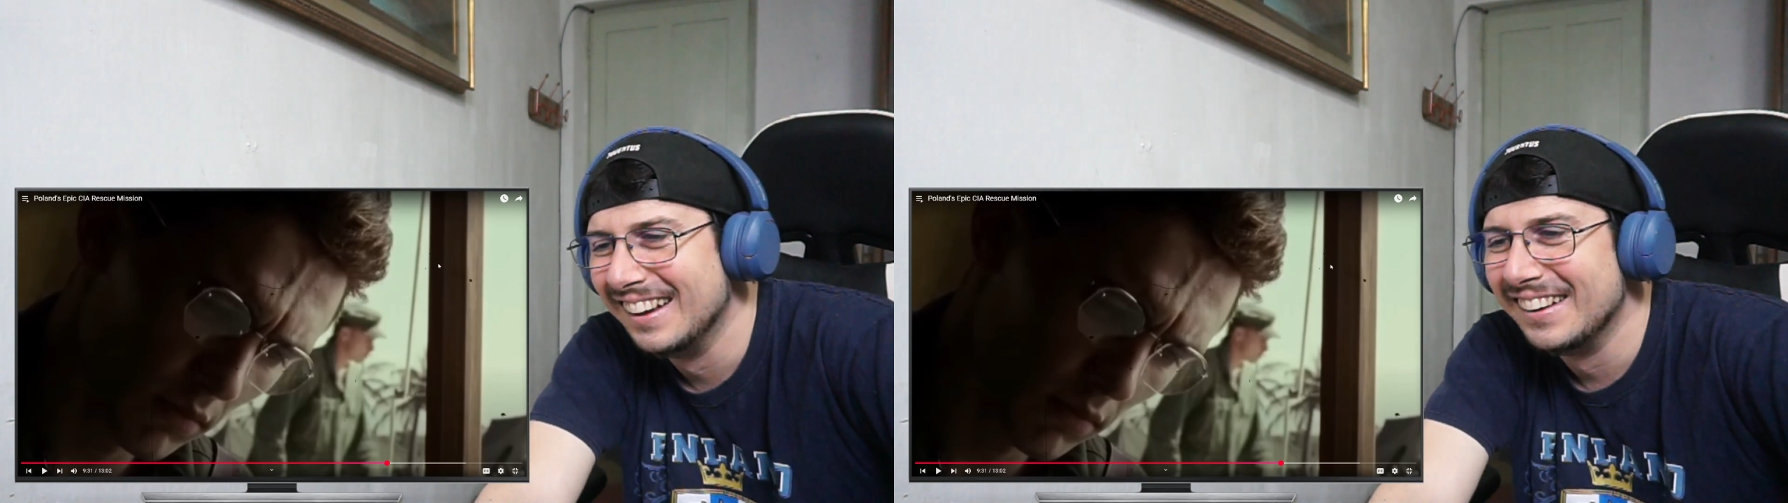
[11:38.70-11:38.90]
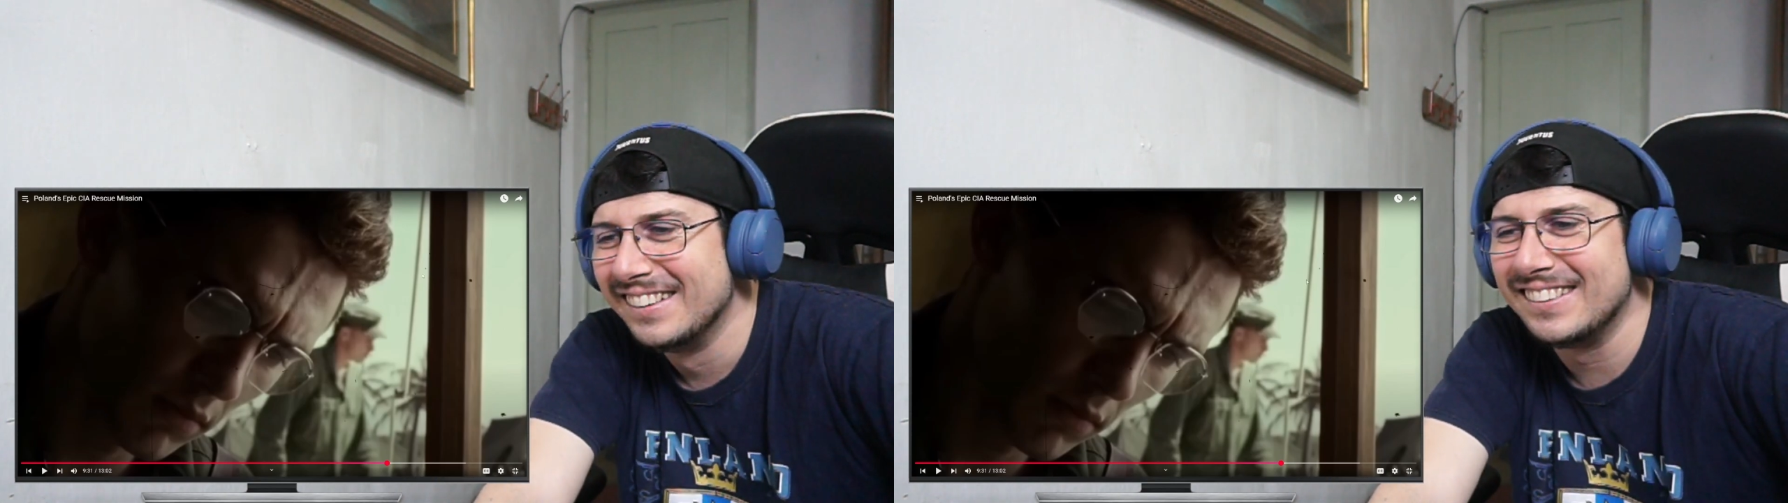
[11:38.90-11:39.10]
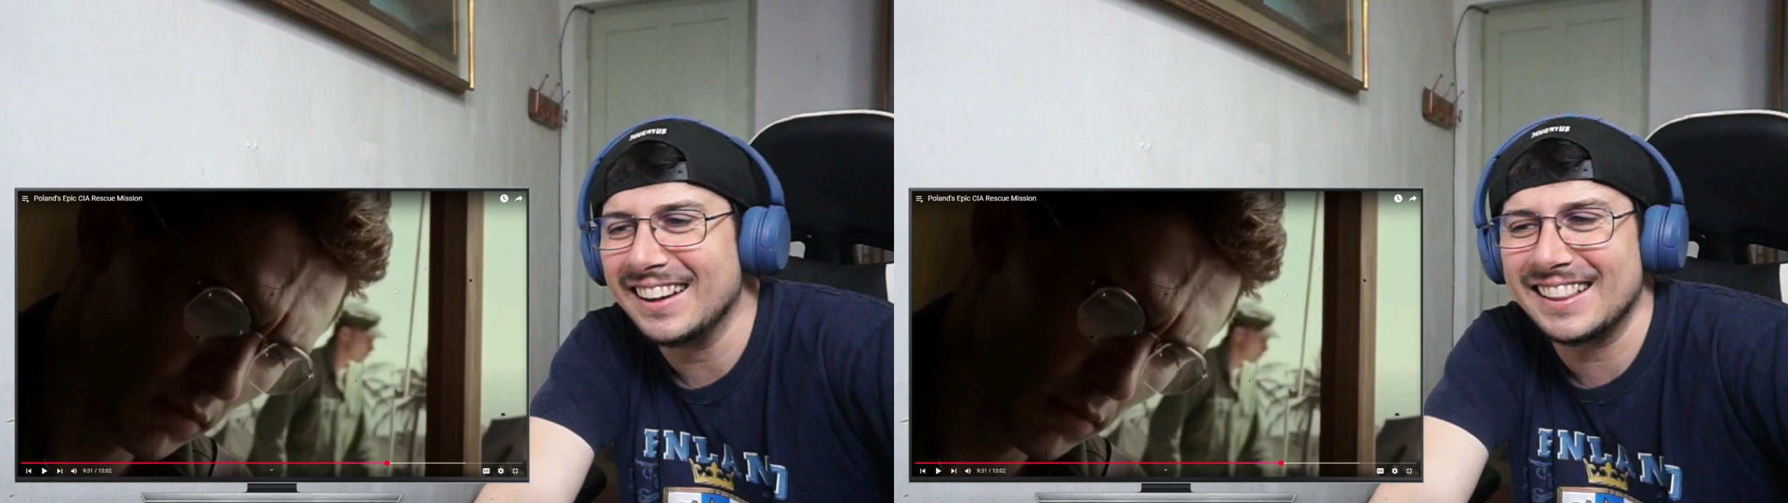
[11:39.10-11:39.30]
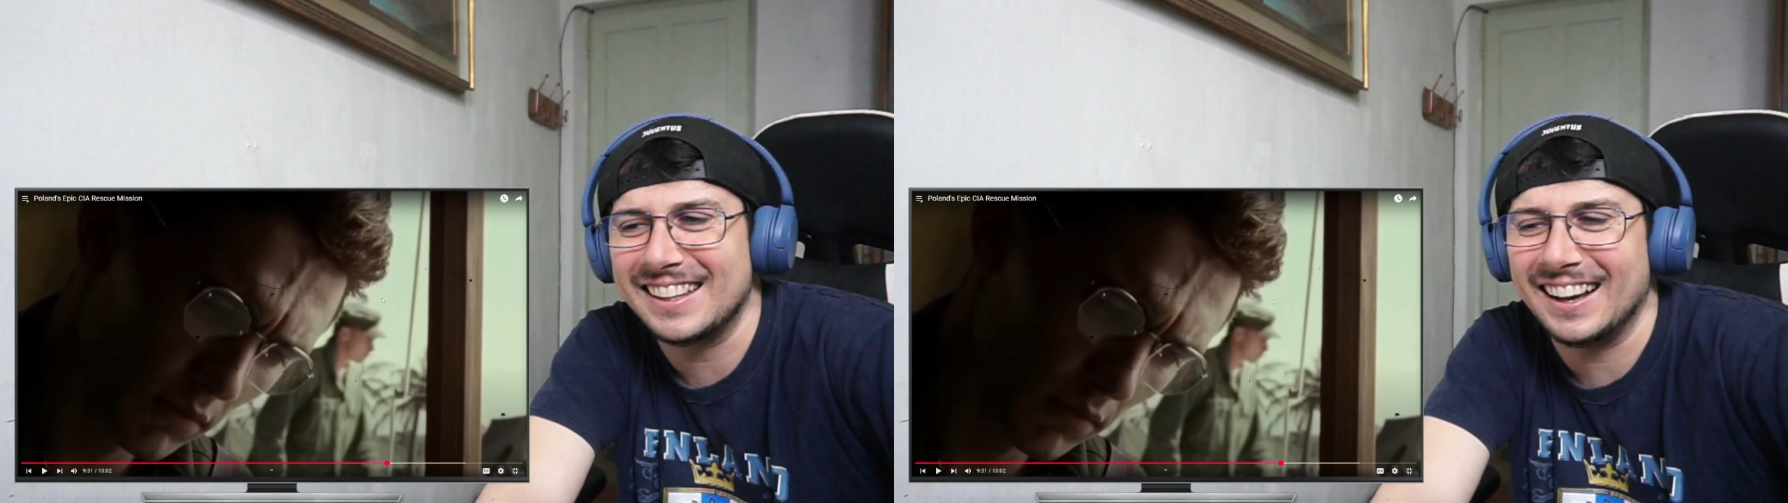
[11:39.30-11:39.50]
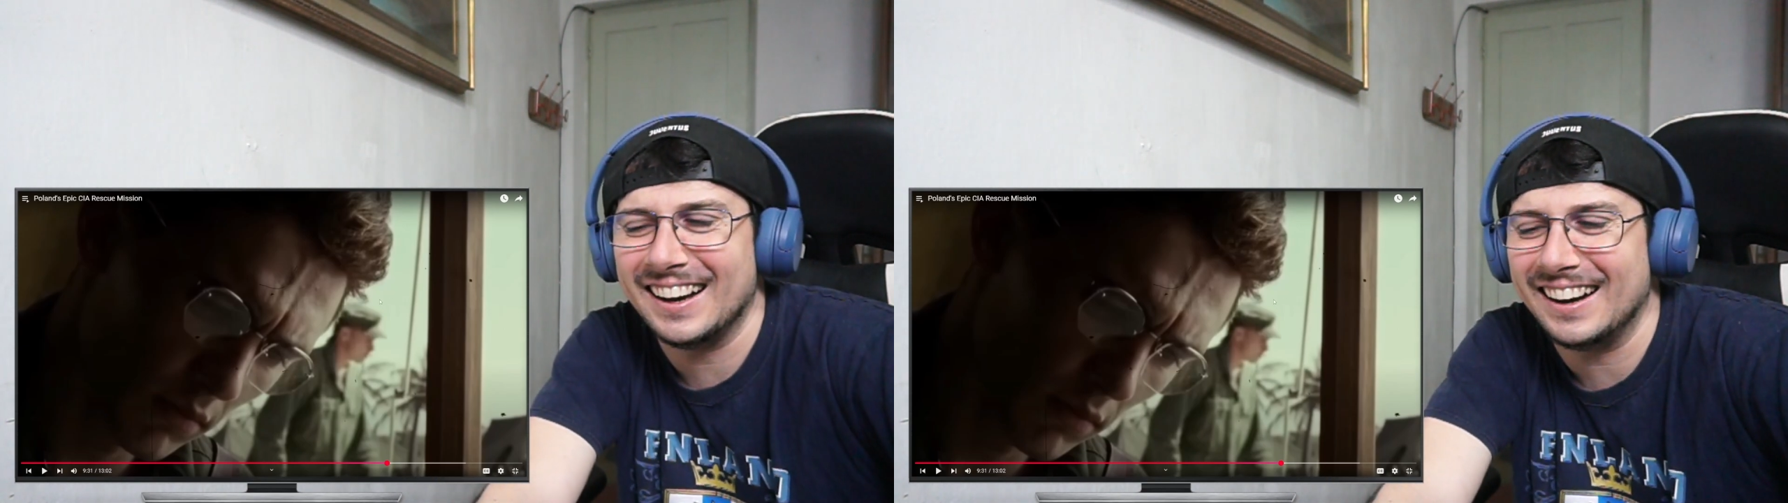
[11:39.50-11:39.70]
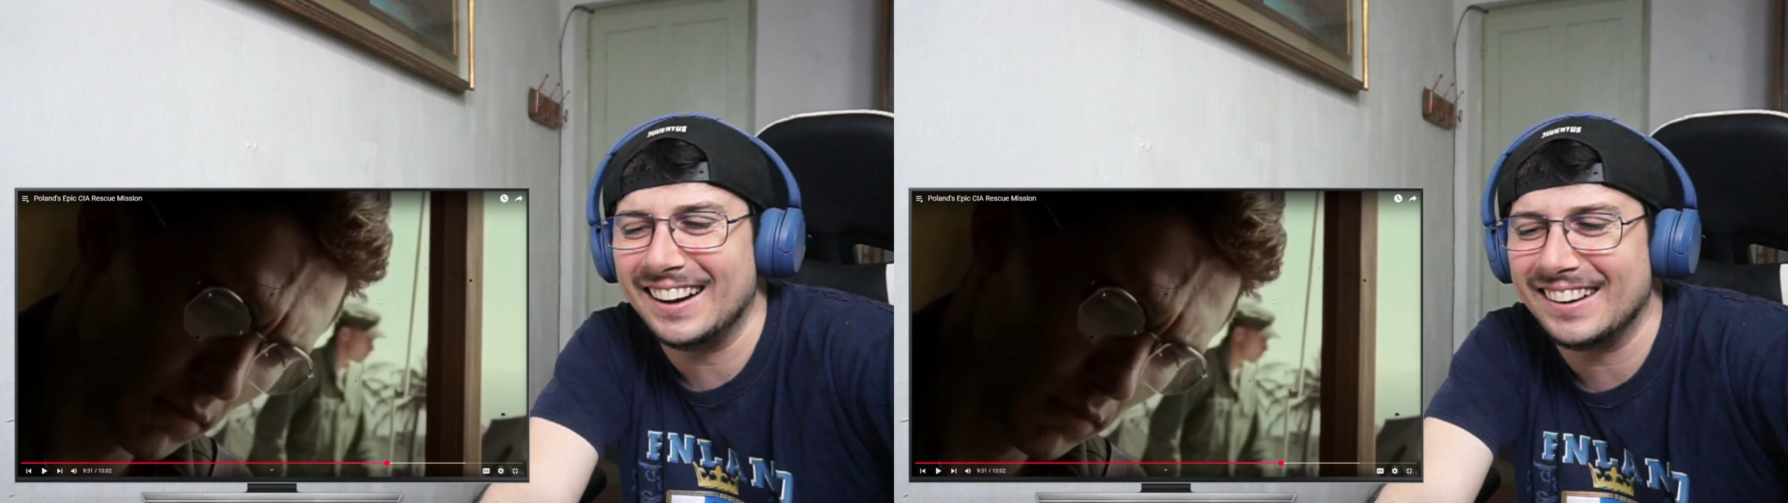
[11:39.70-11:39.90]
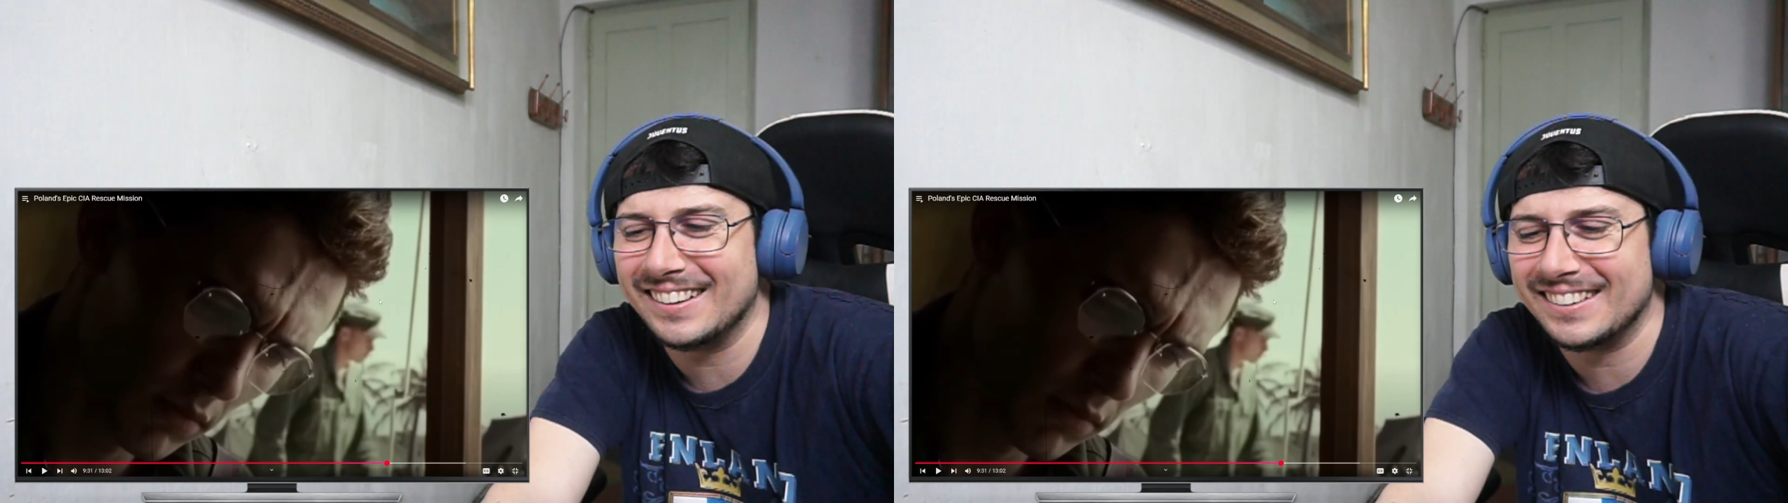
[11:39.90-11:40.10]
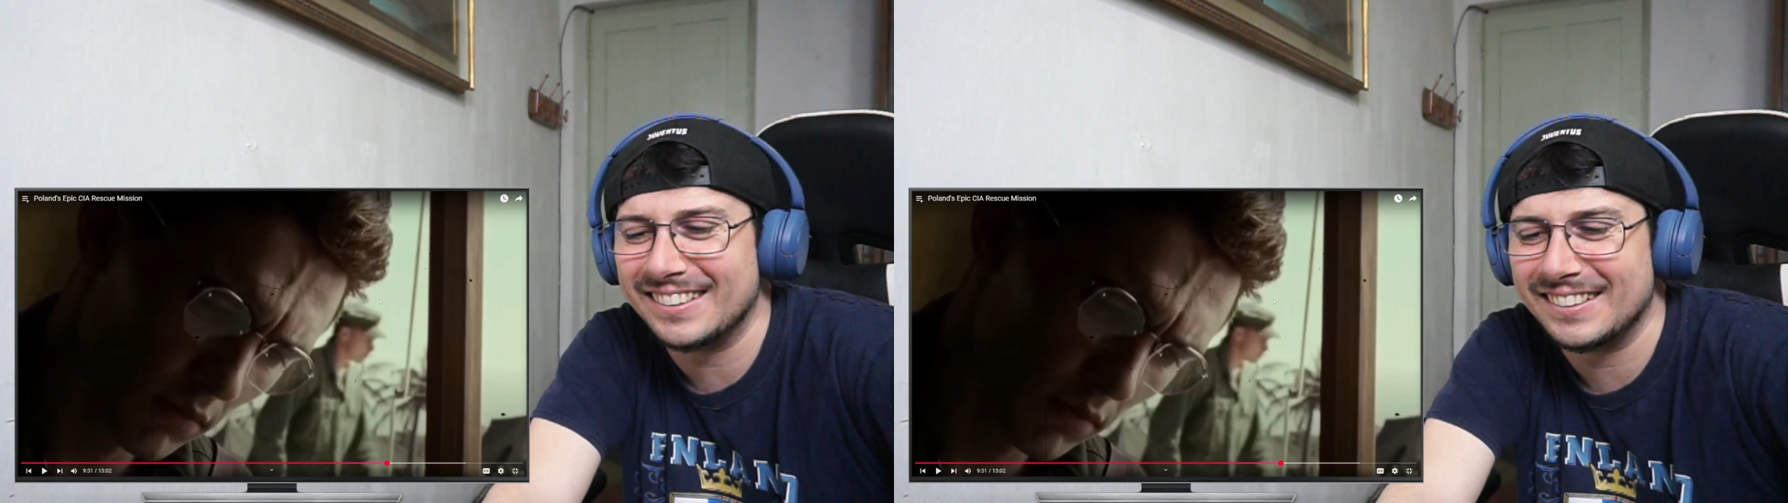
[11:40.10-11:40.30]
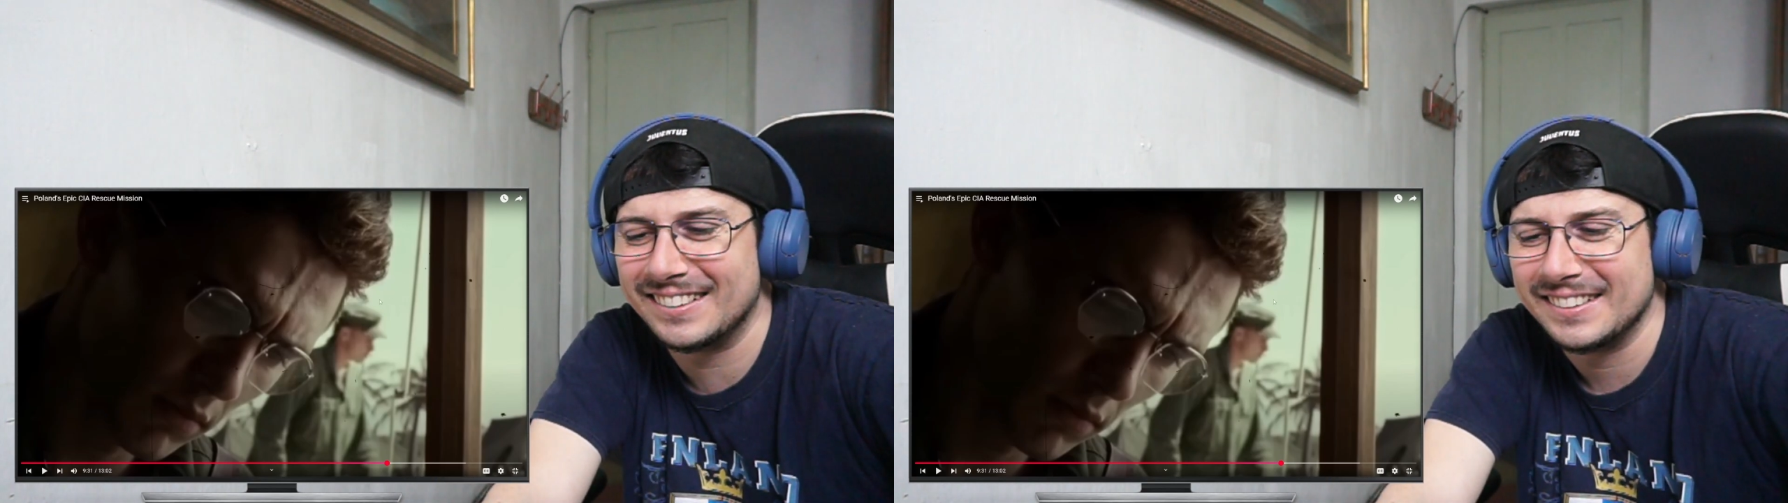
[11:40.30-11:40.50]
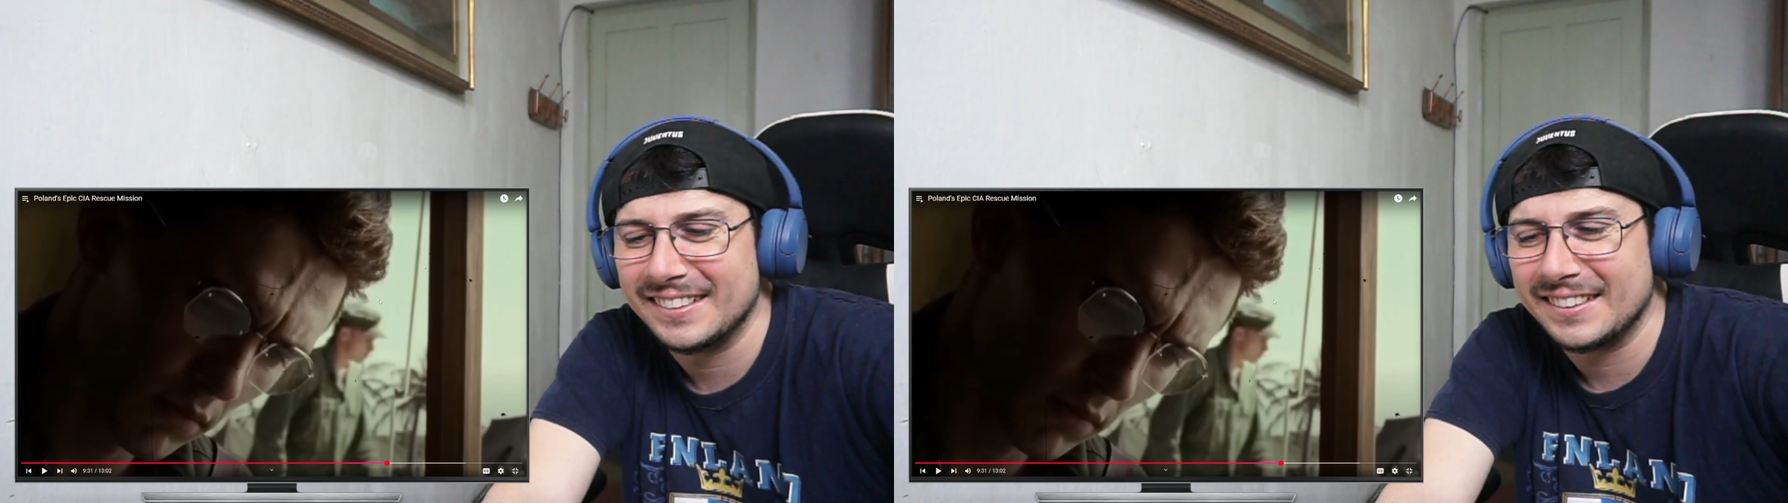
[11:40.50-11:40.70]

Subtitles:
what the hell?